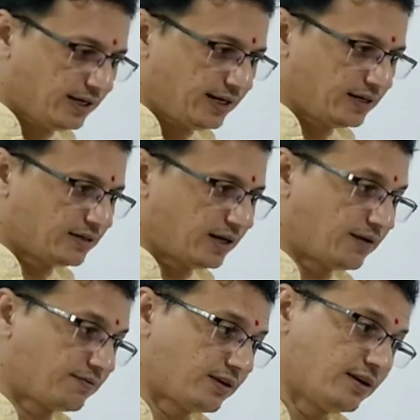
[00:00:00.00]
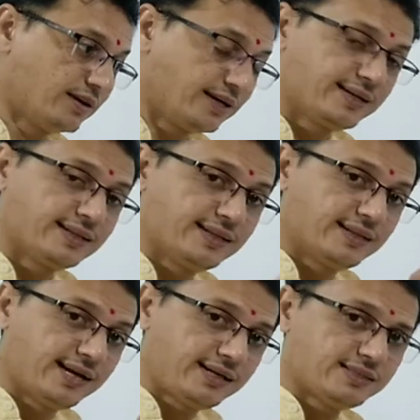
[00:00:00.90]
and after learning
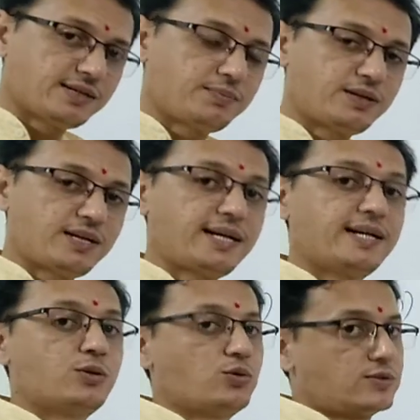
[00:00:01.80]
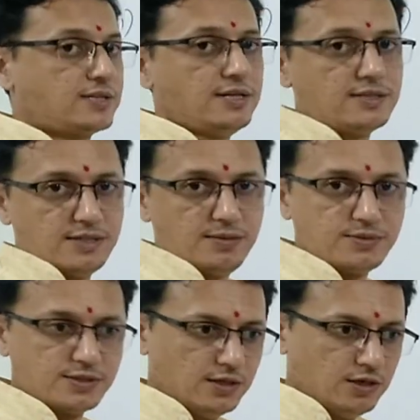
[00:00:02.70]
that chapter and those
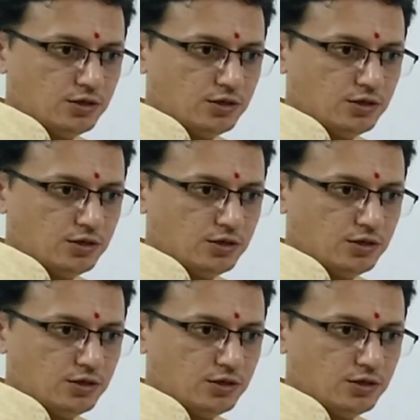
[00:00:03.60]
concepts,